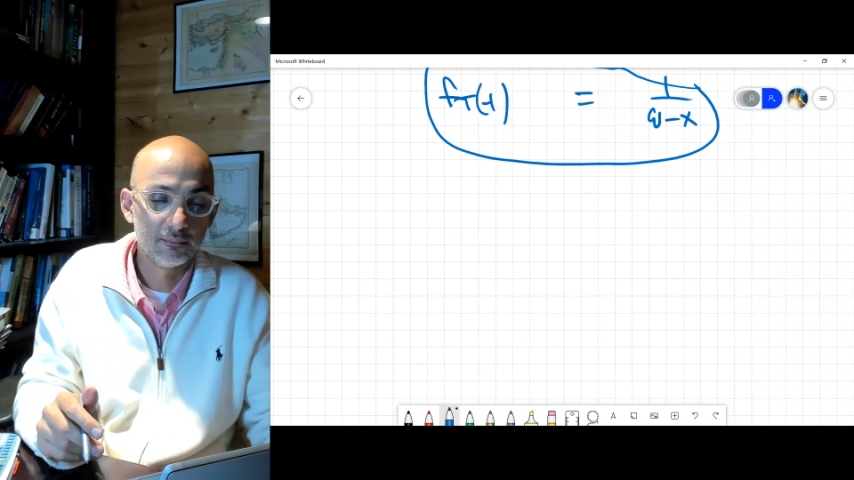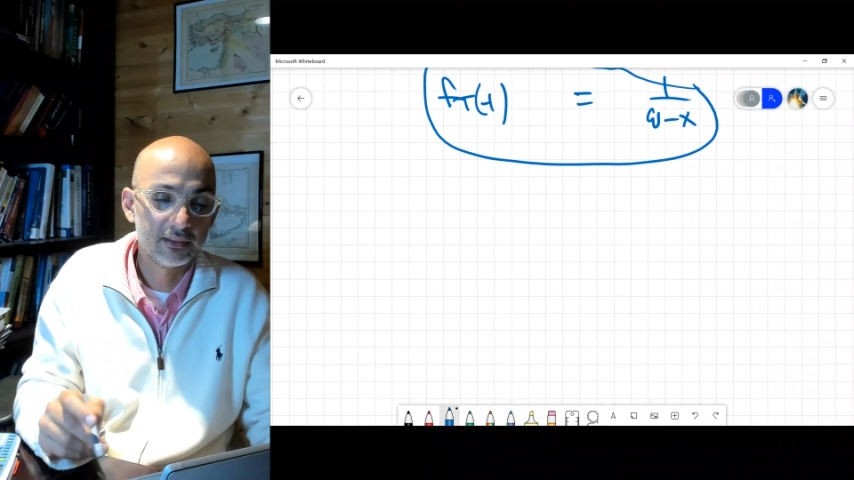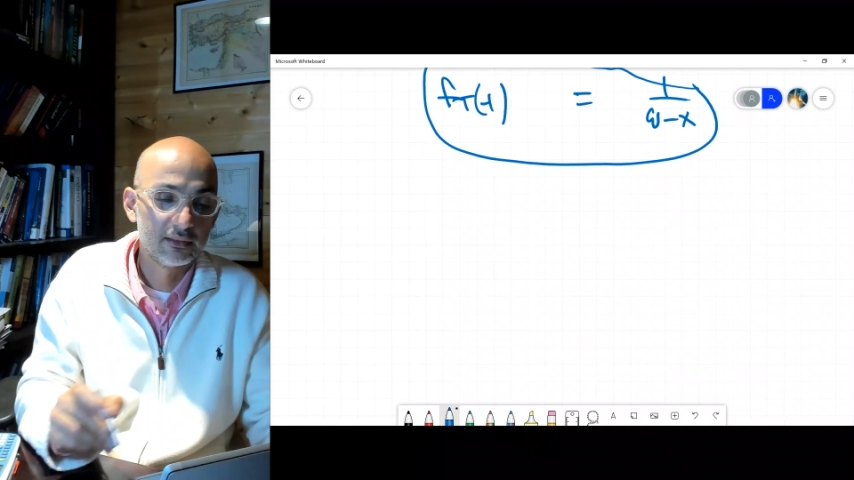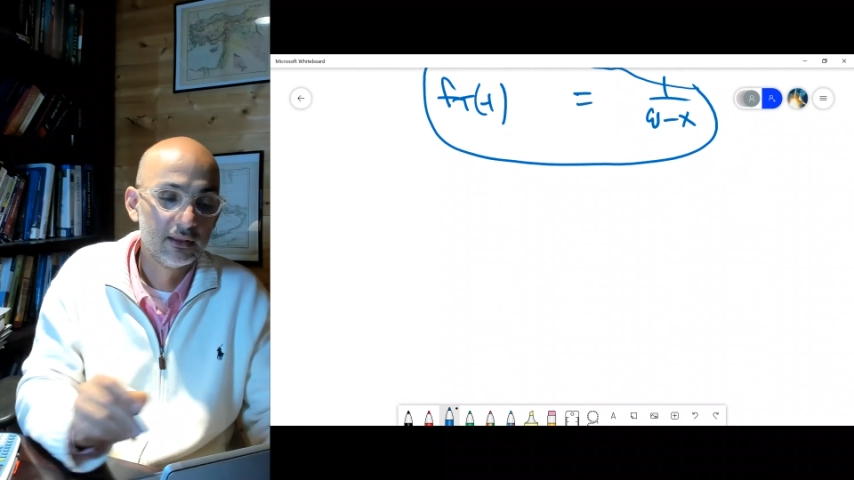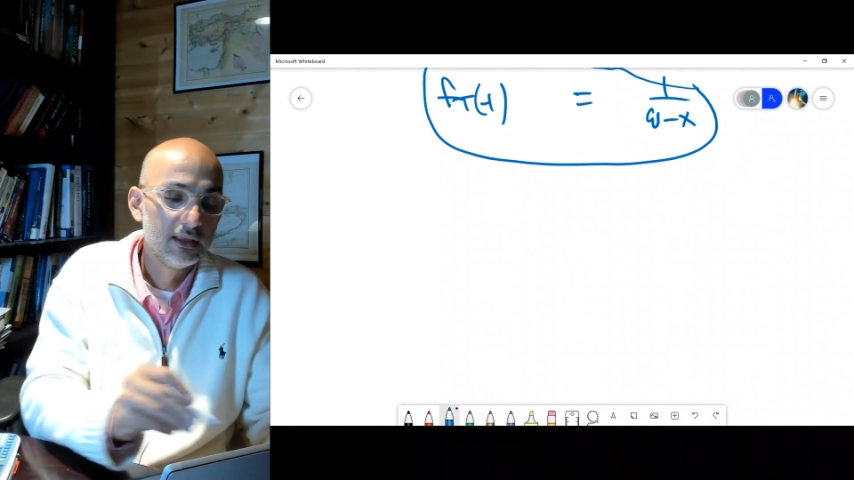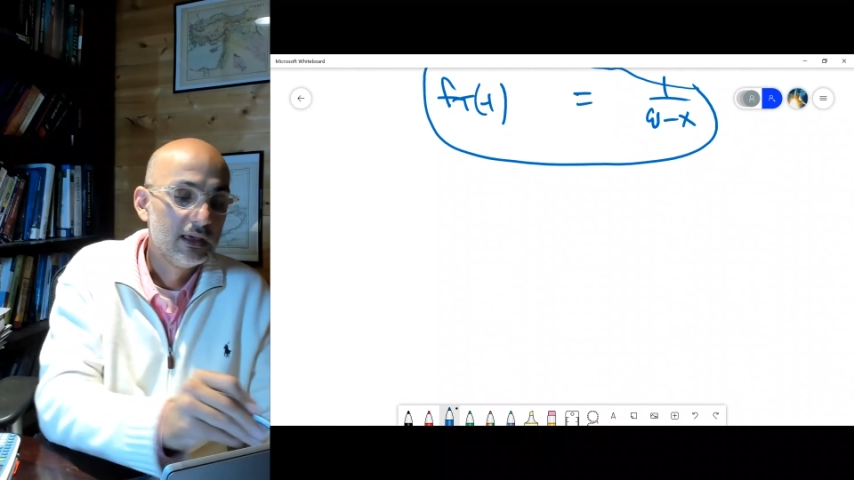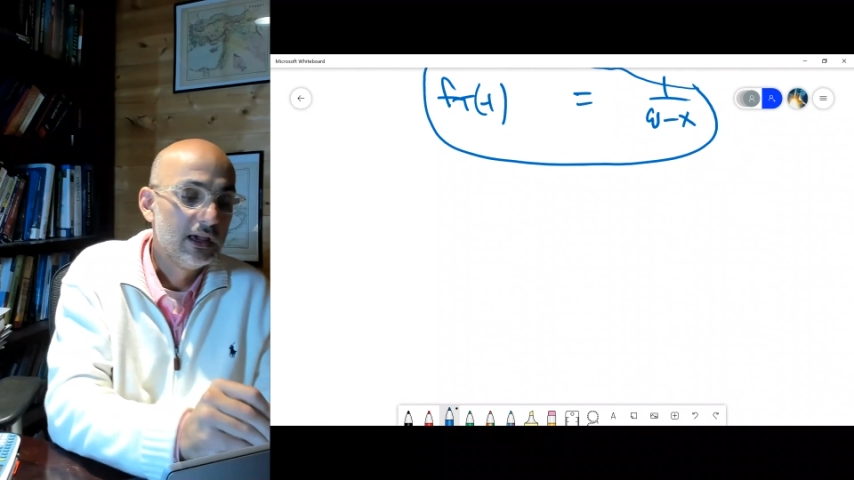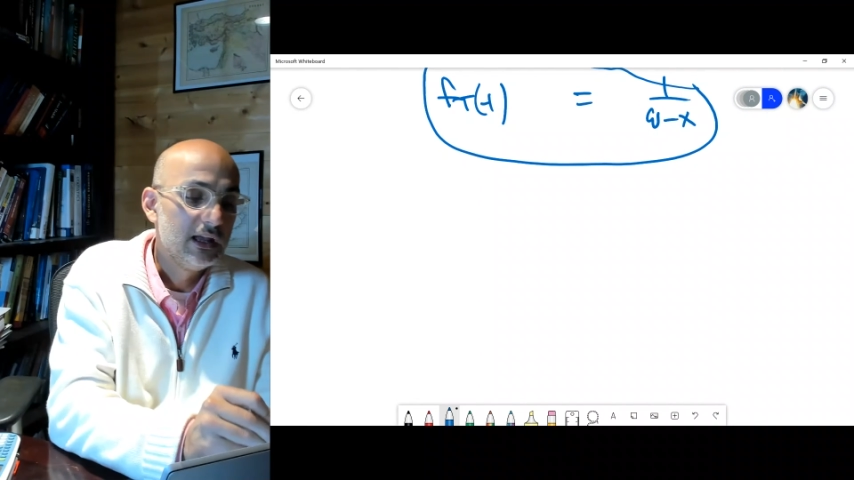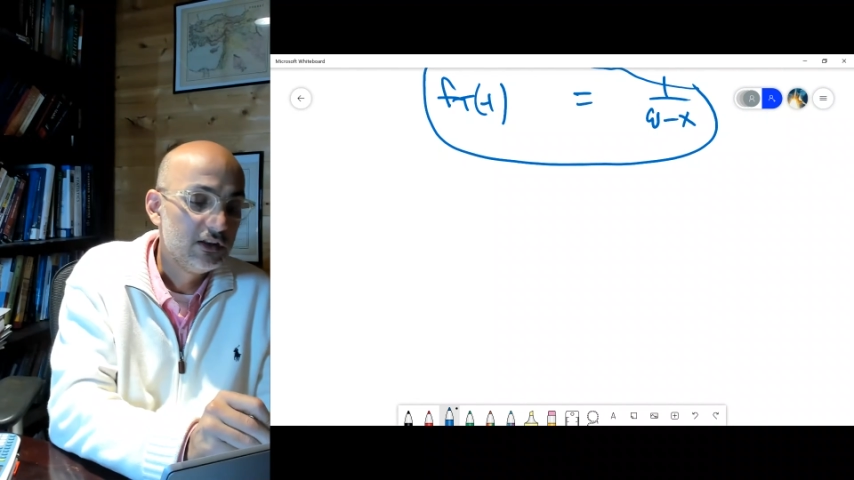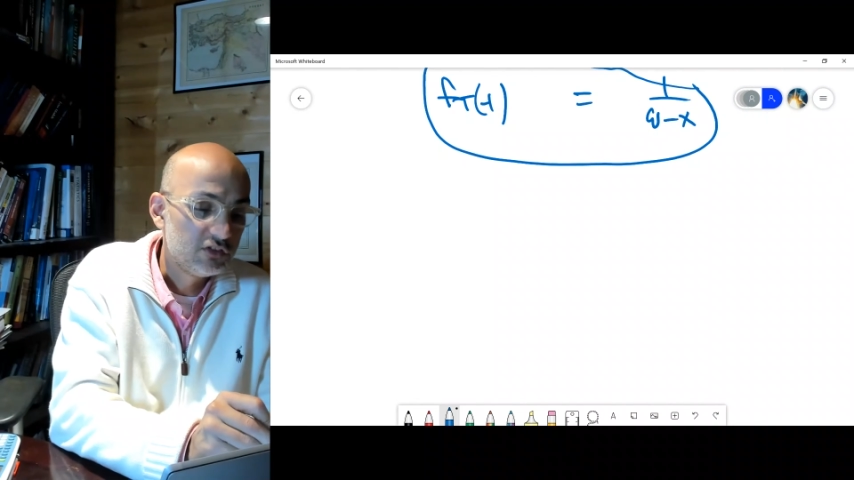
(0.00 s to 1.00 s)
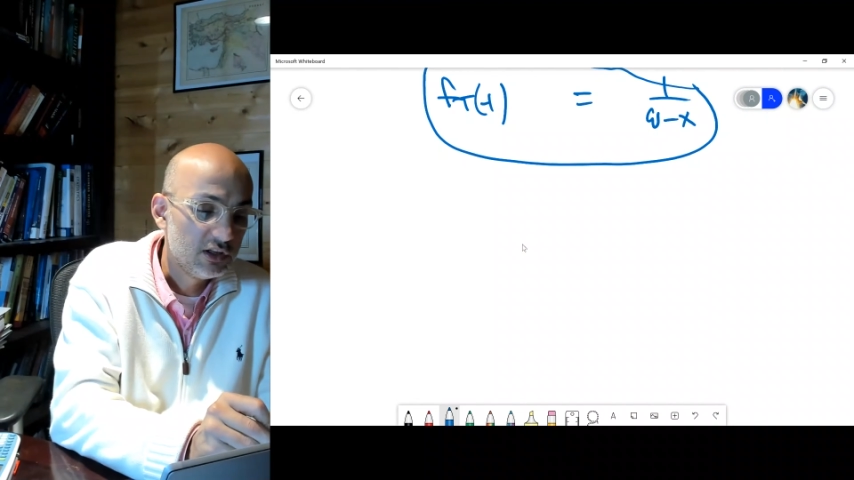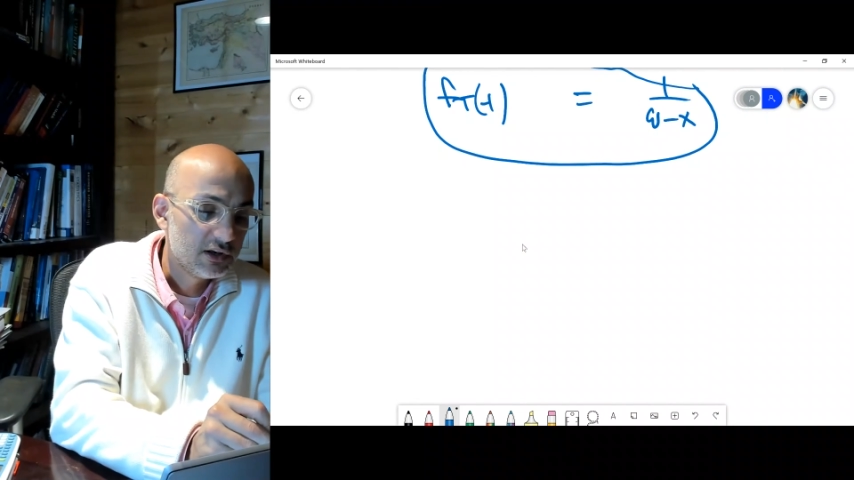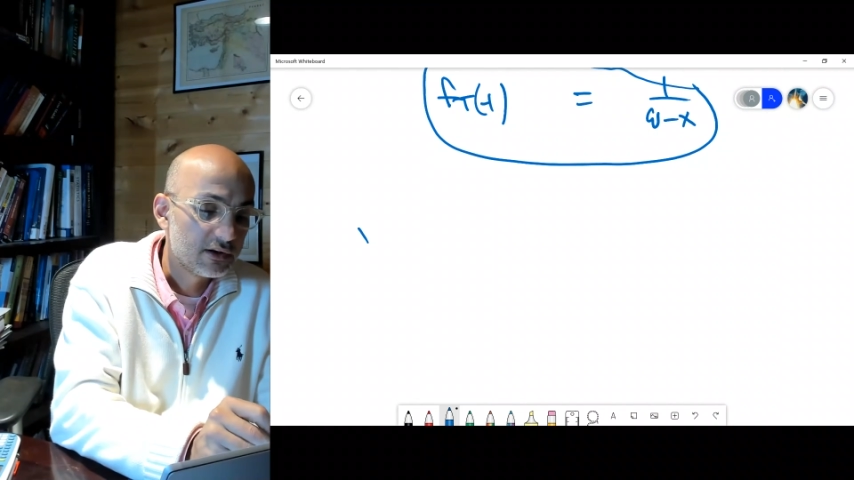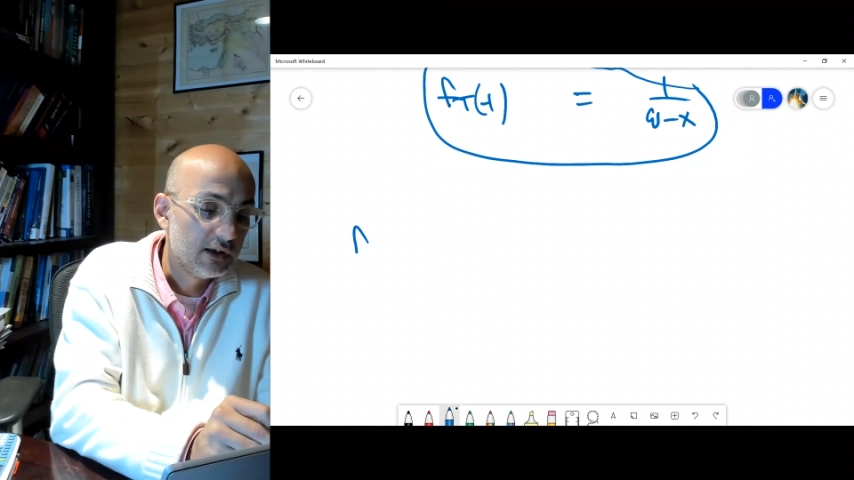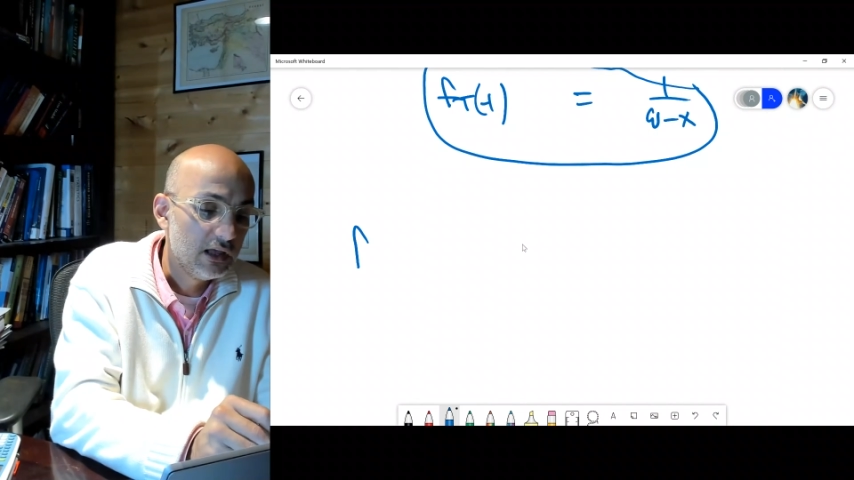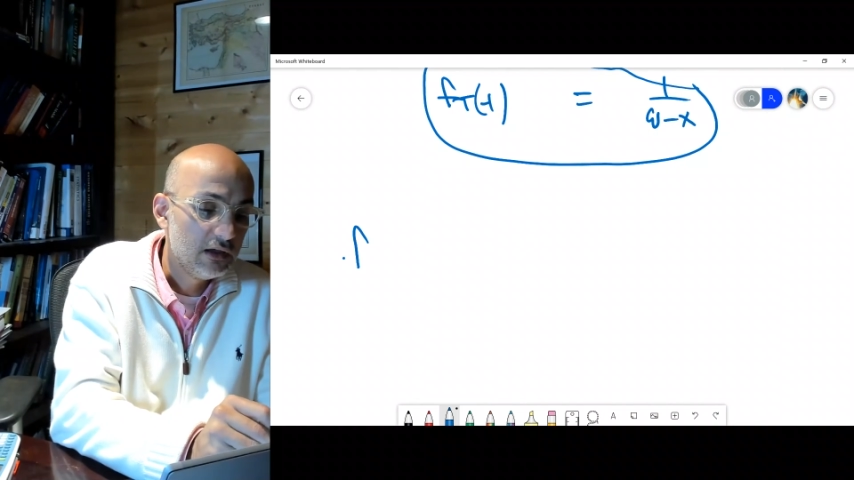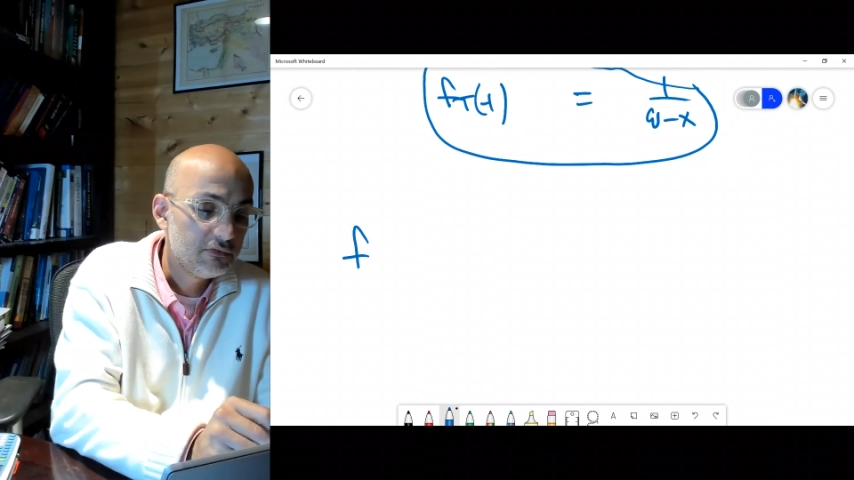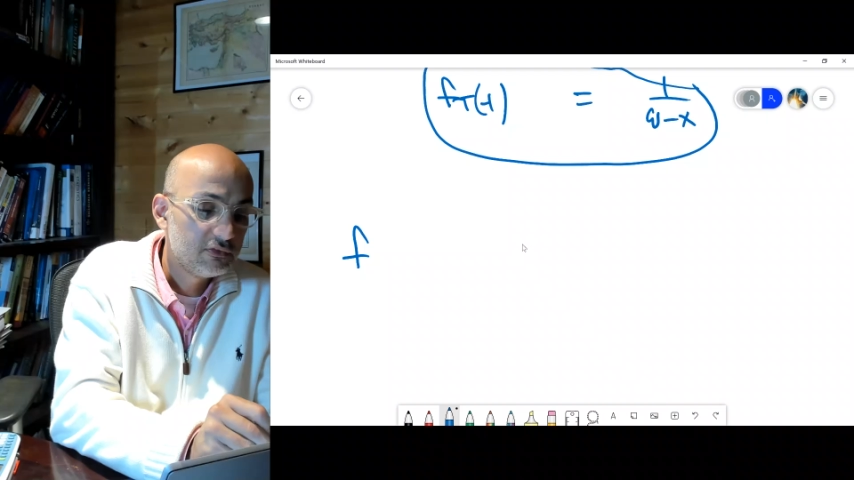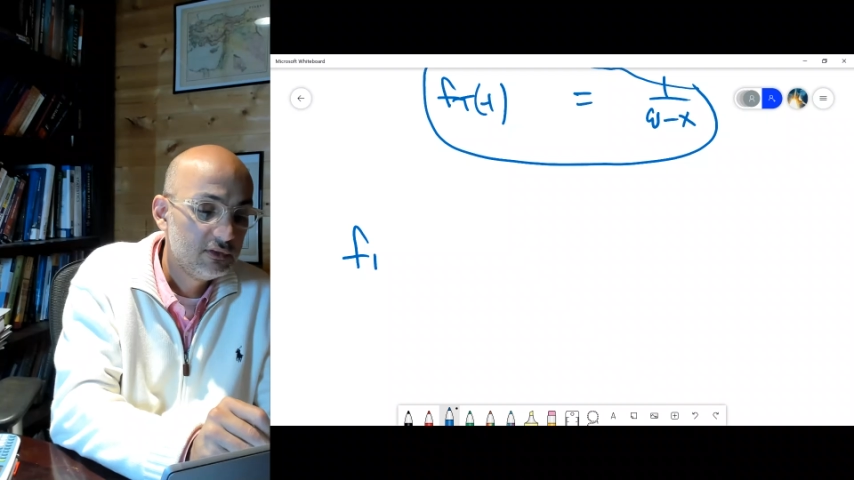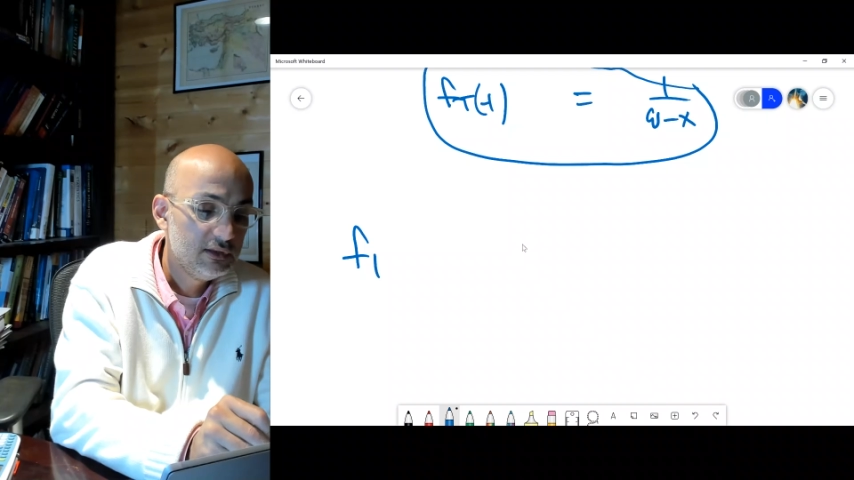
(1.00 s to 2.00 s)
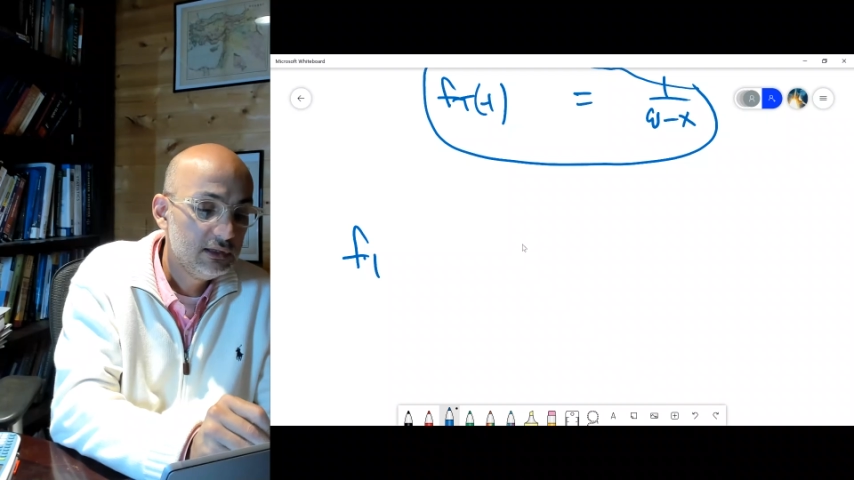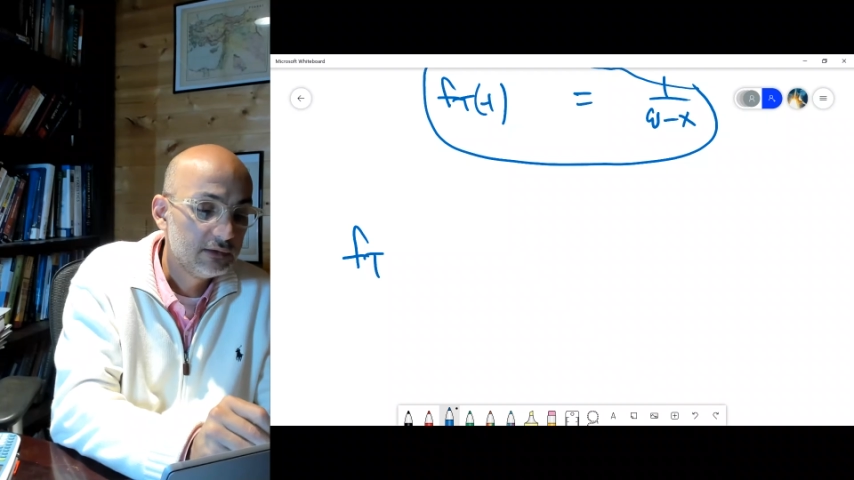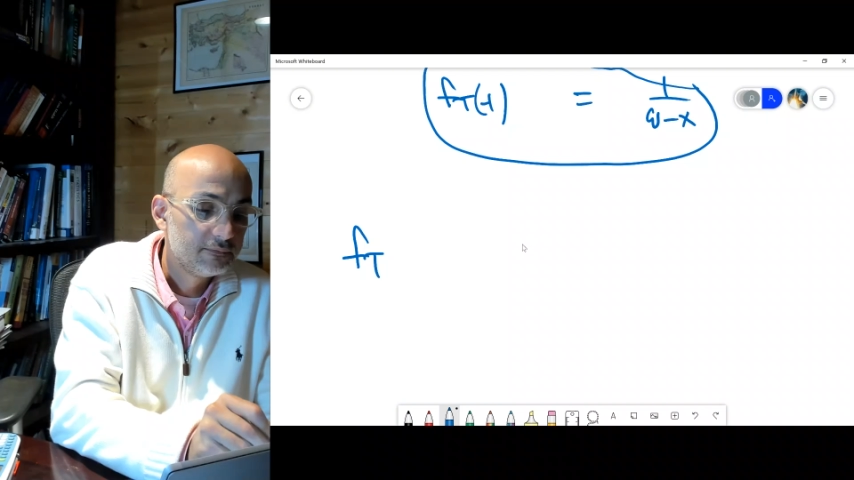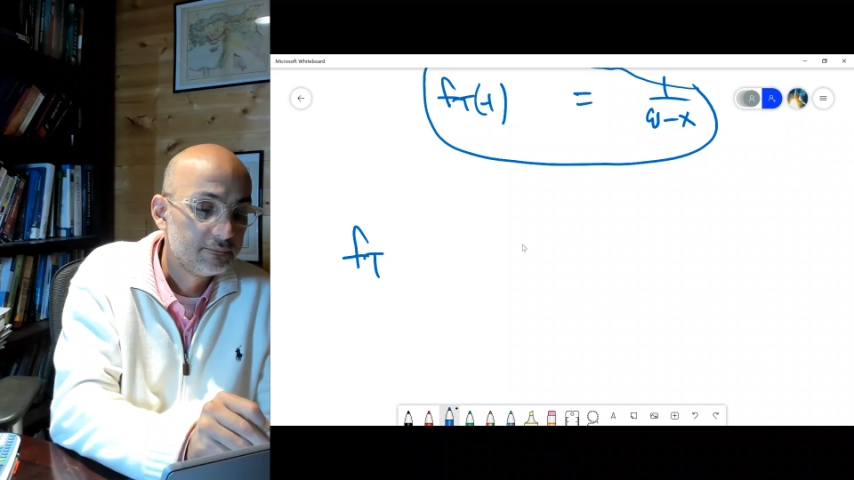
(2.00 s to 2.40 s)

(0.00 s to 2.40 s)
But in general, ft